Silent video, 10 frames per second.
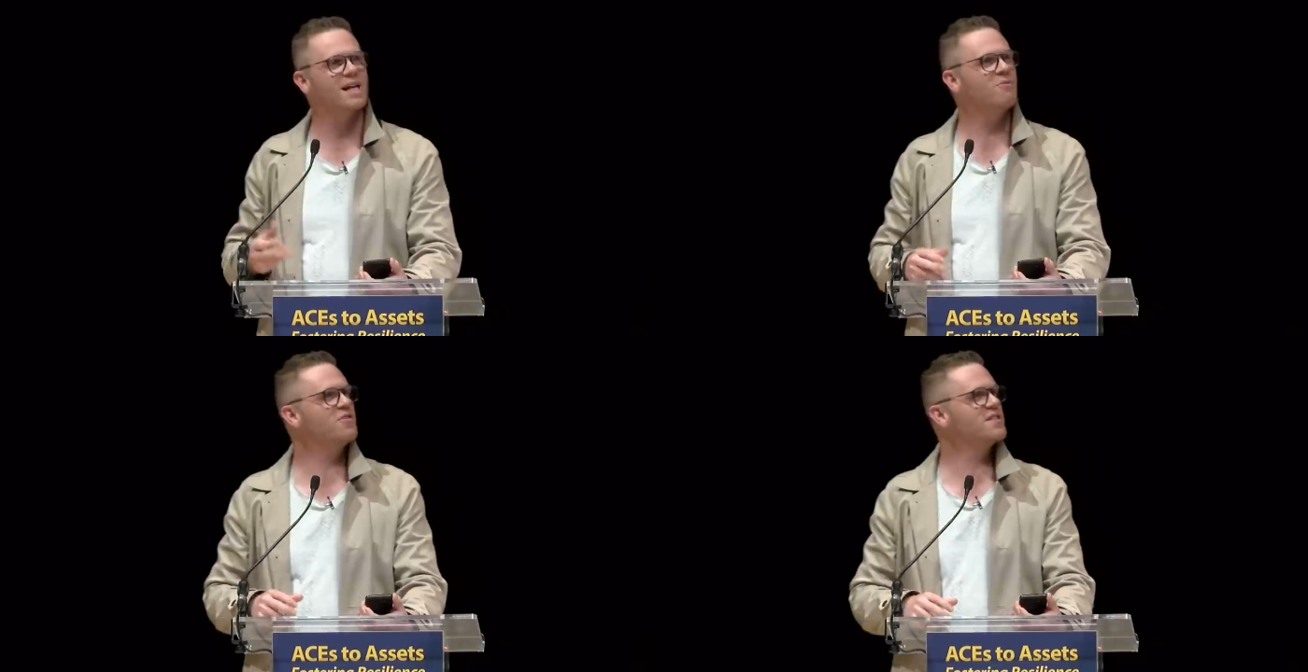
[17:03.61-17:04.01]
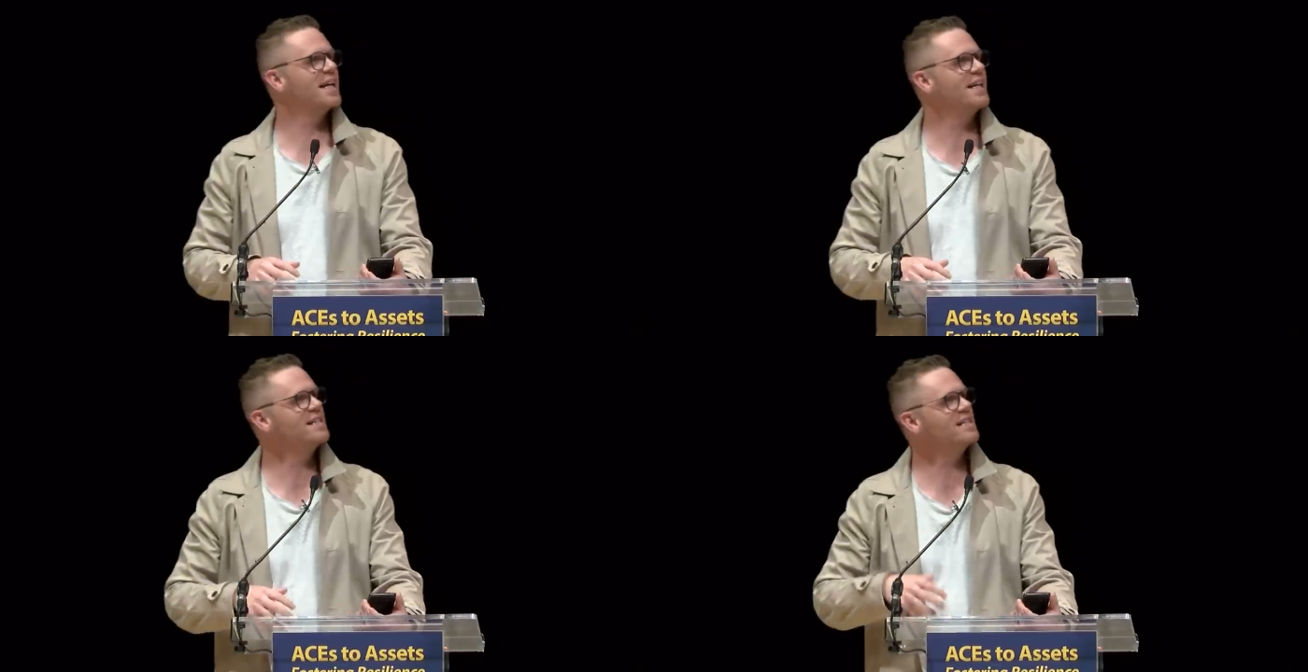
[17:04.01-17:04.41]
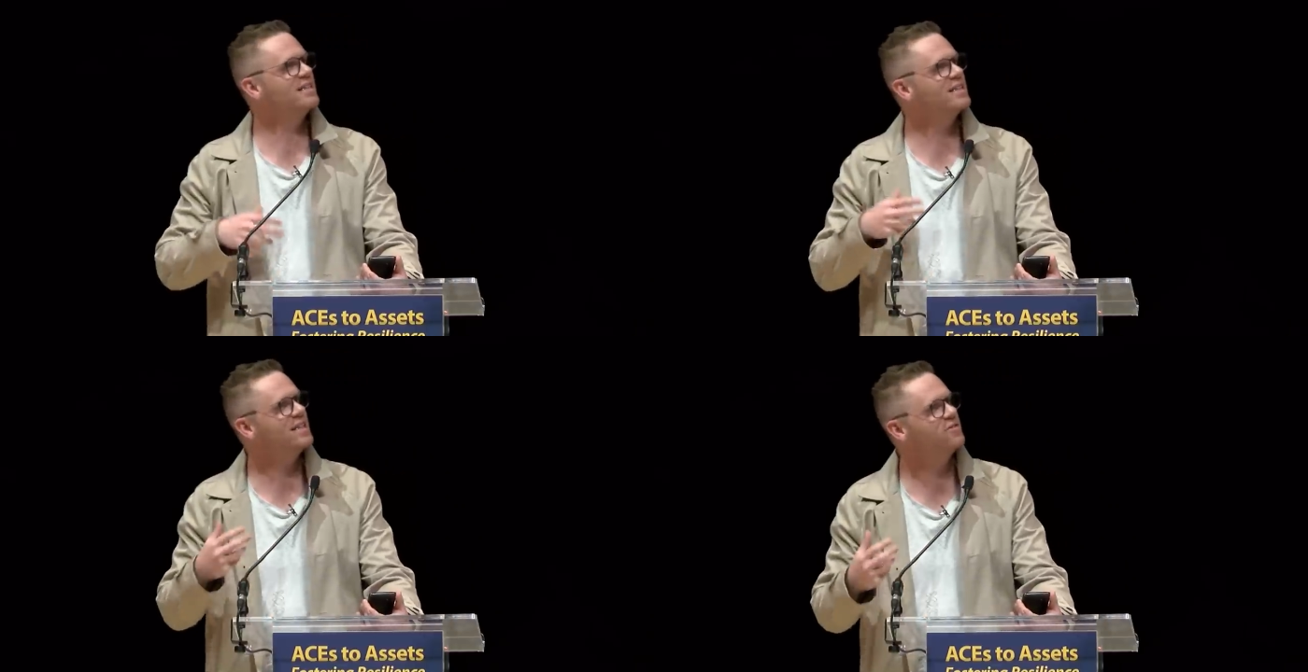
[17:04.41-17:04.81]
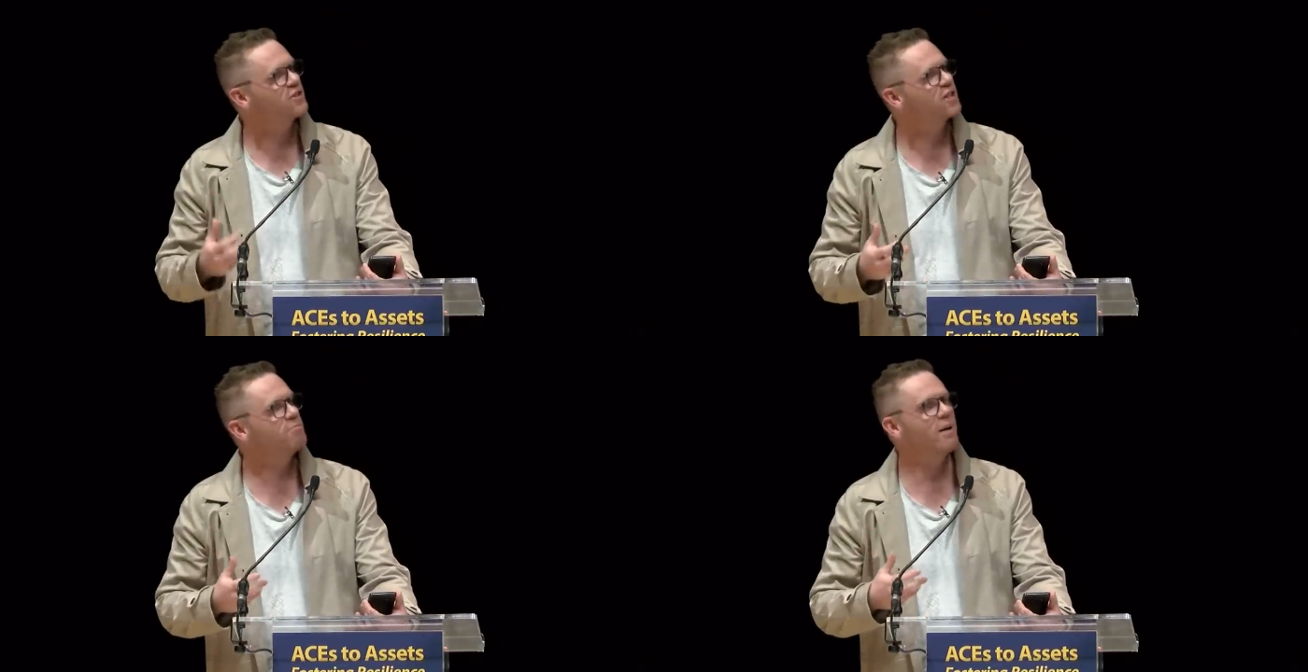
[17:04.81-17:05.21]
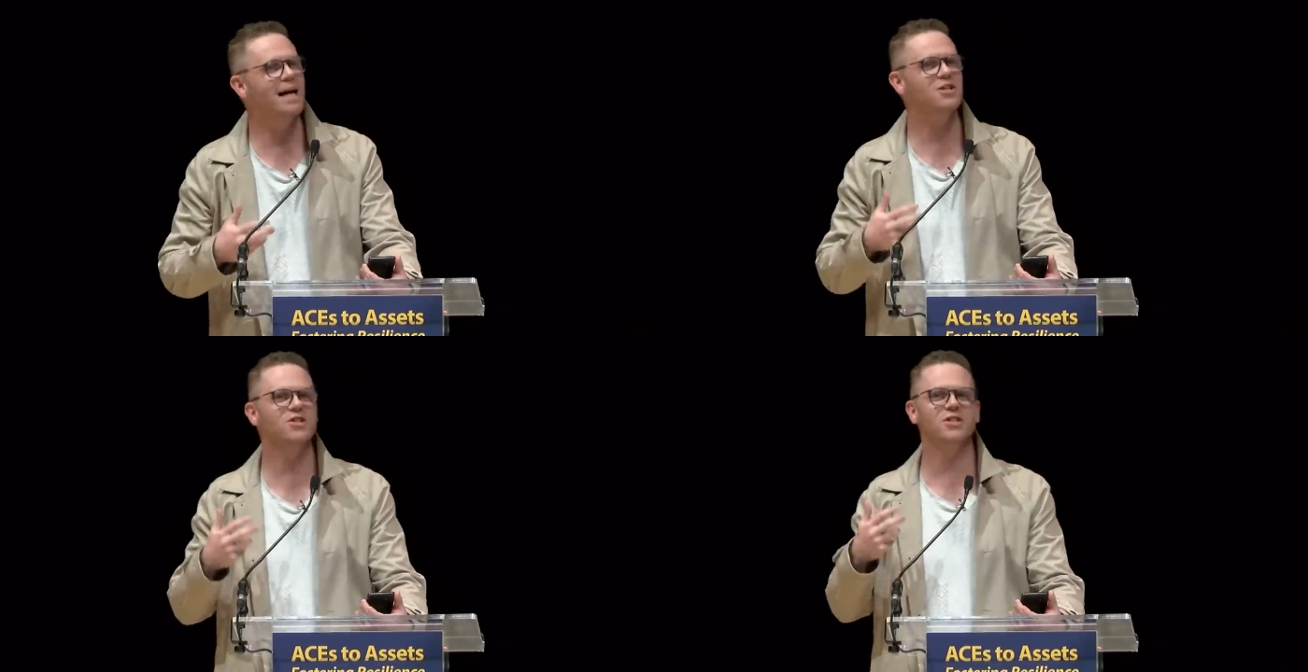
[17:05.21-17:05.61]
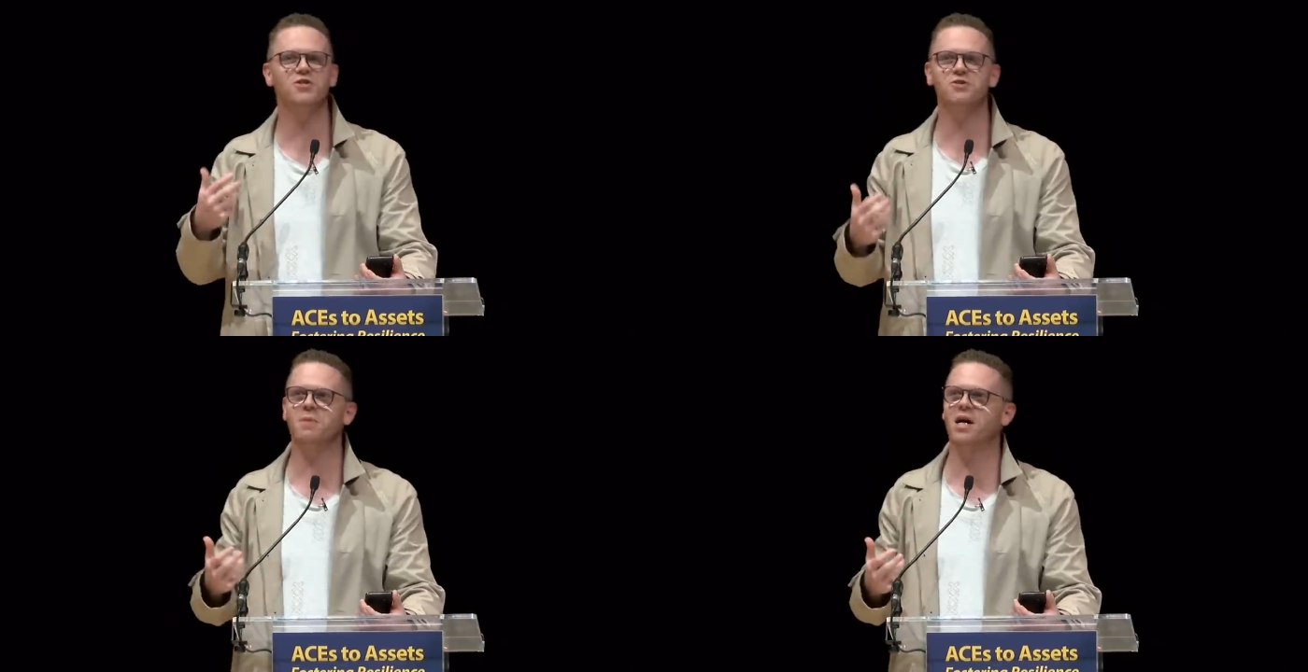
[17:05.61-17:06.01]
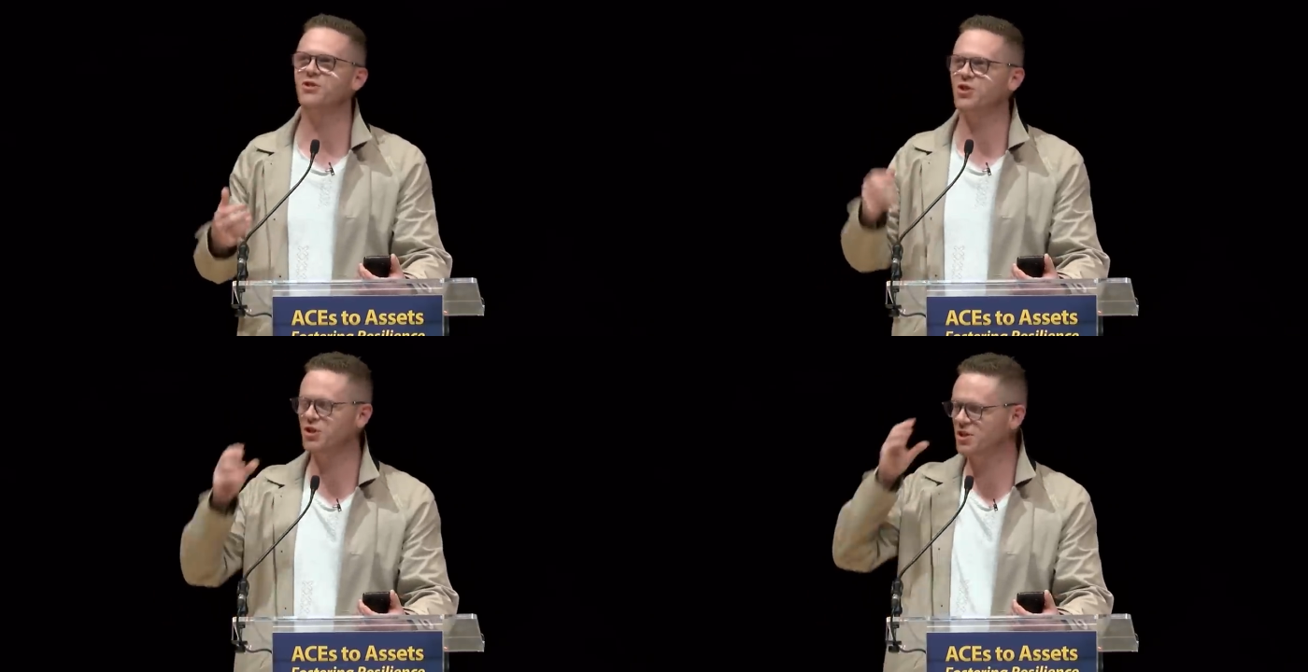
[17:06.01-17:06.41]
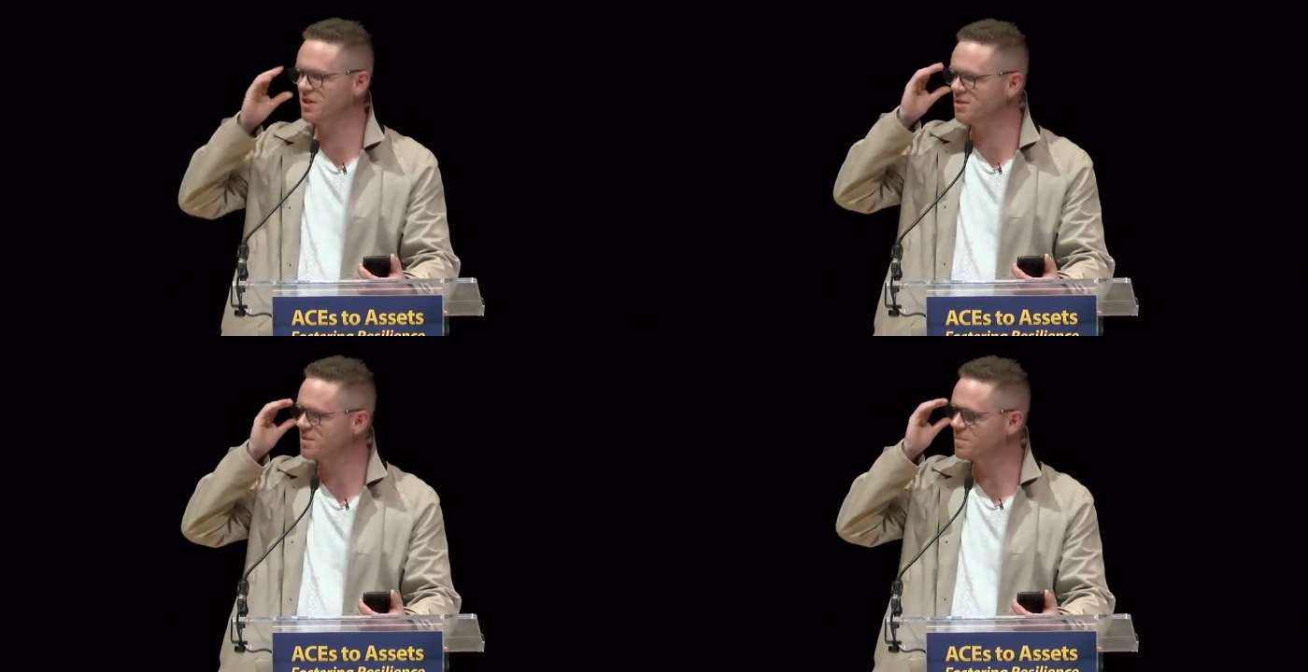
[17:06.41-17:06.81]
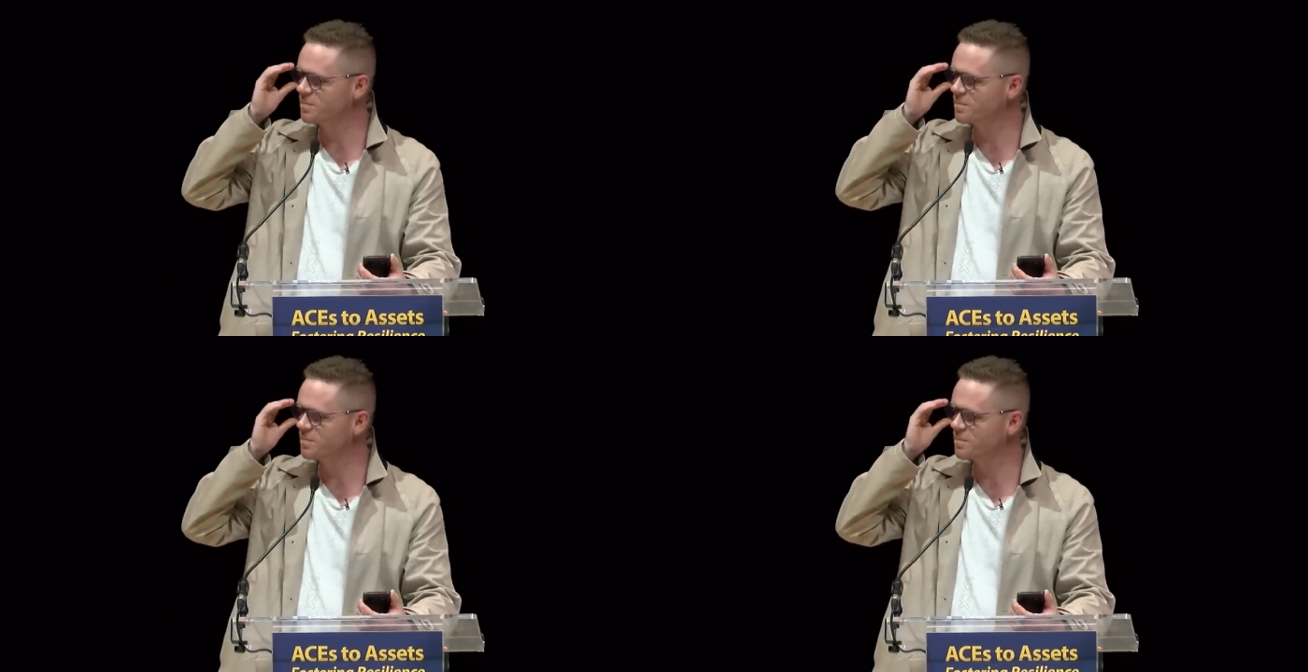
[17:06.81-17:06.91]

emphasising the need for compassion and smart justice,